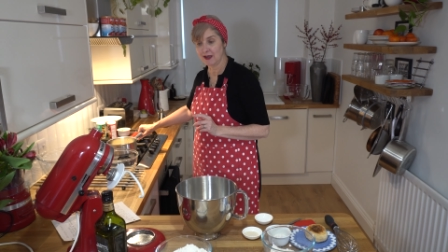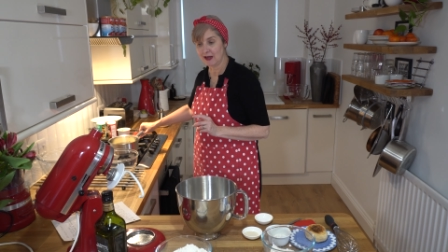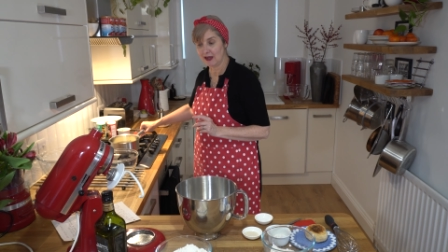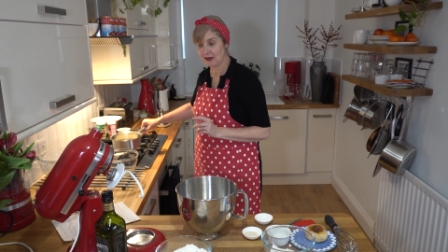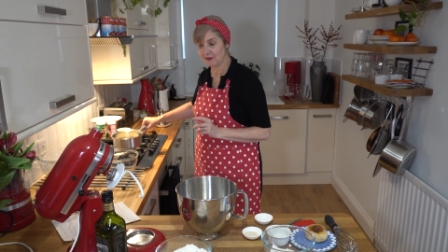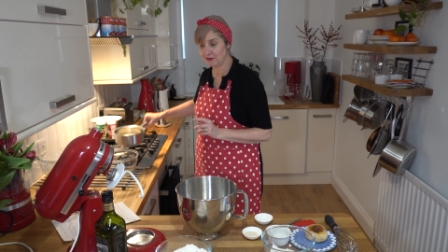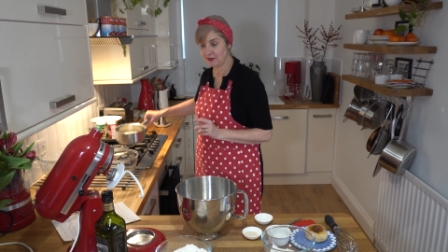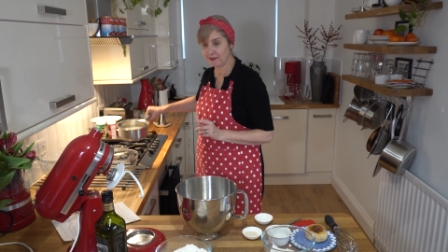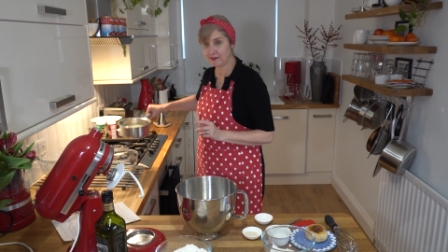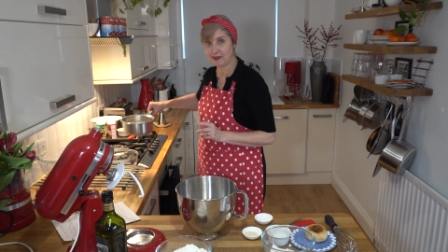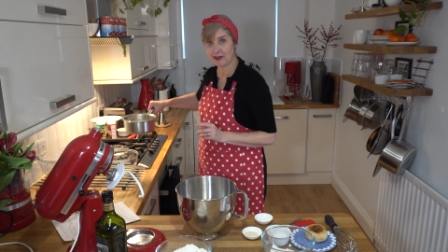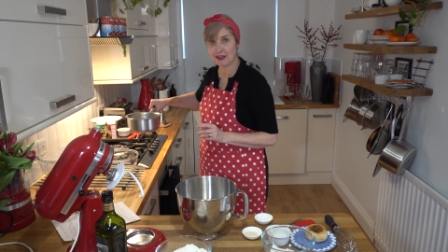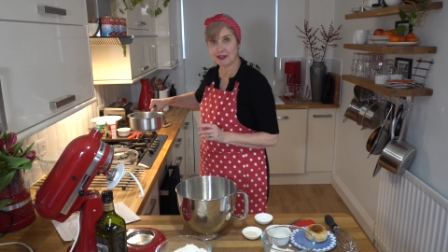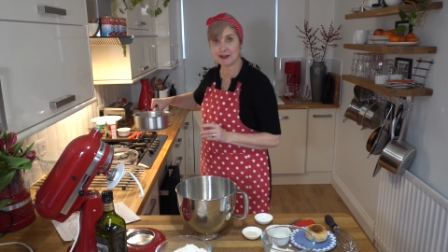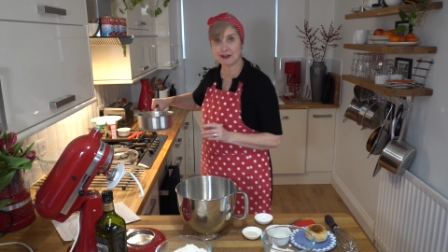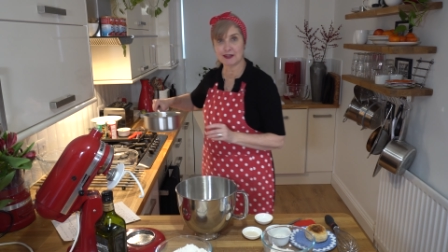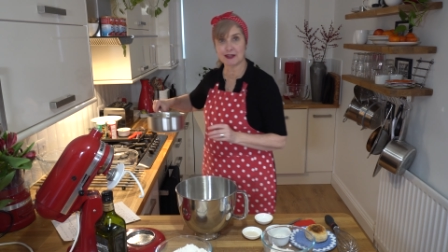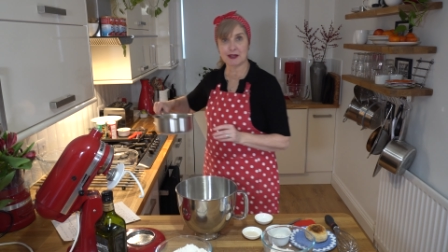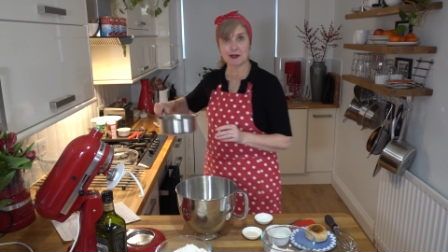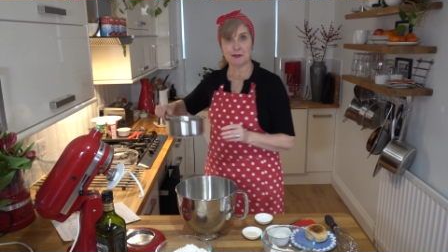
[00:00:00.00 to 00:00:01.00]
I've just
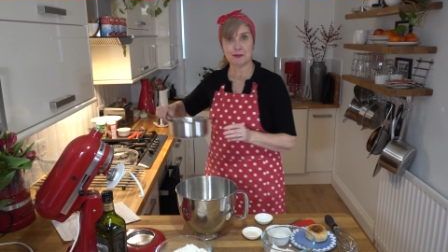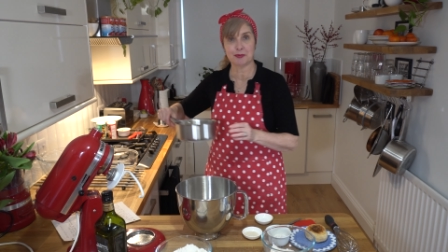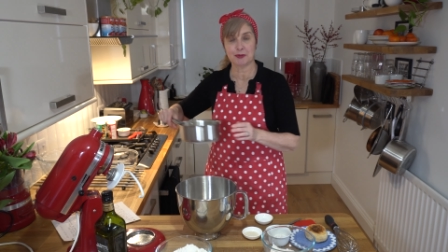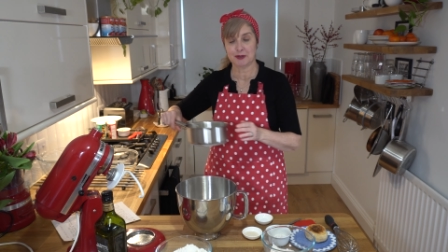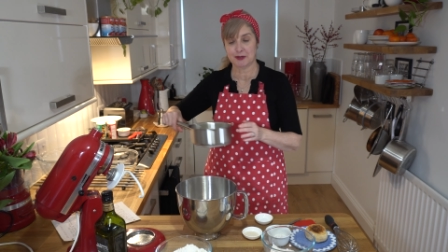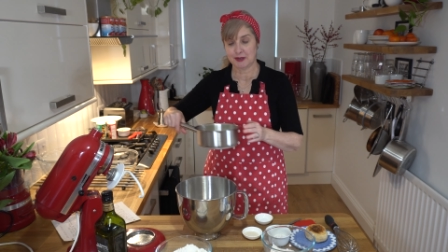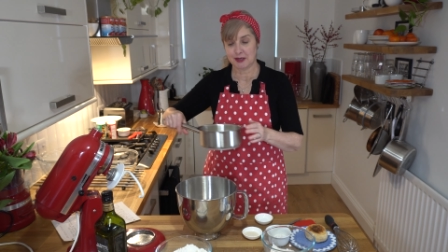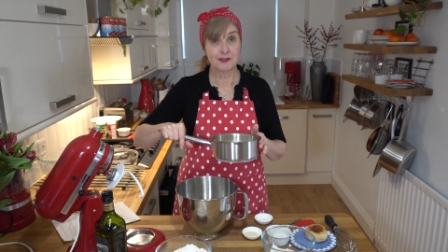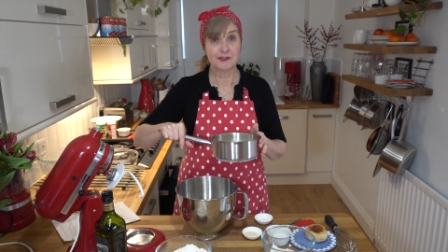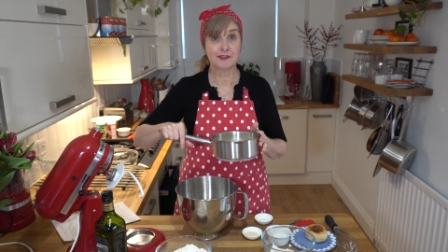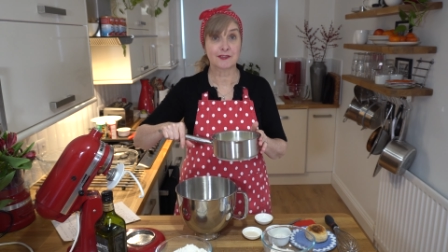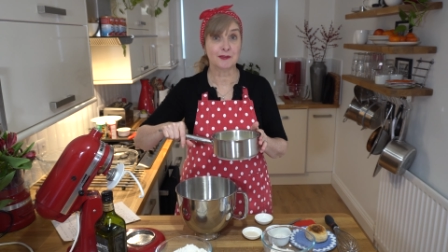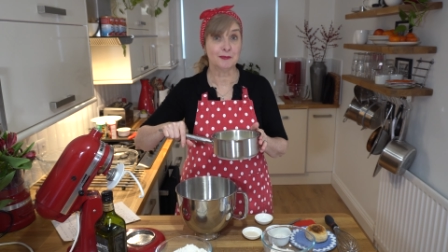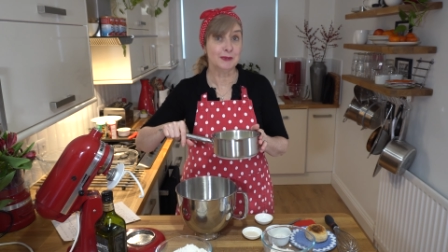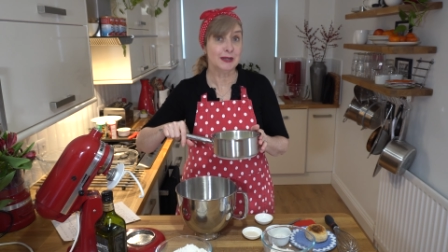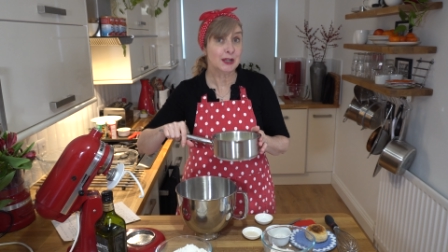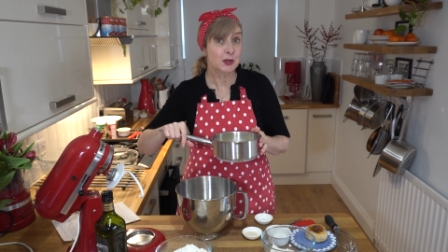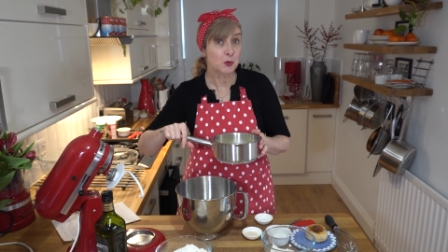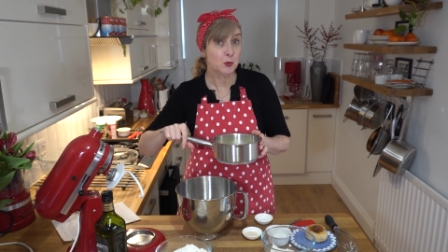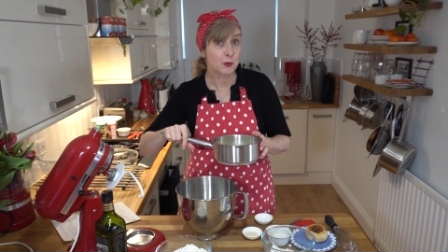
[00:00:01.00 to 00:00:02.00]
heated up
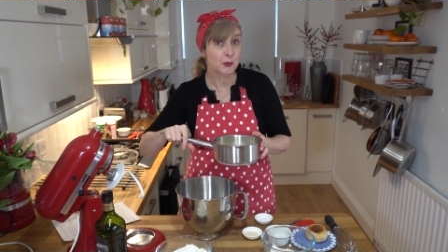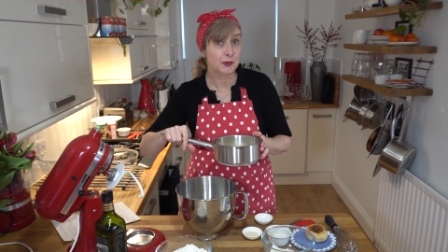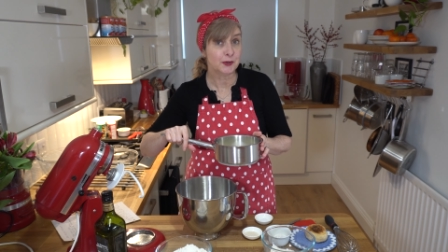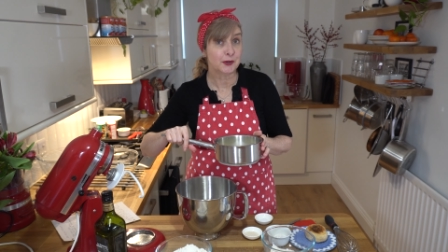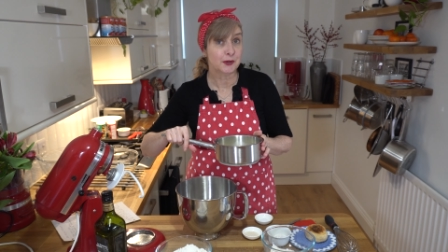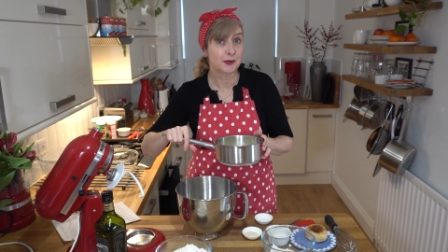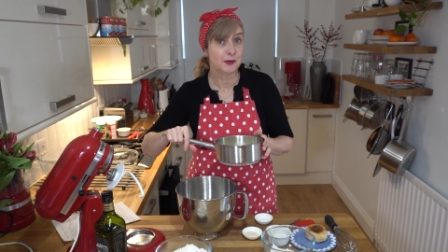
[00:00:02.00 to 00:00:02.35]
some liquid.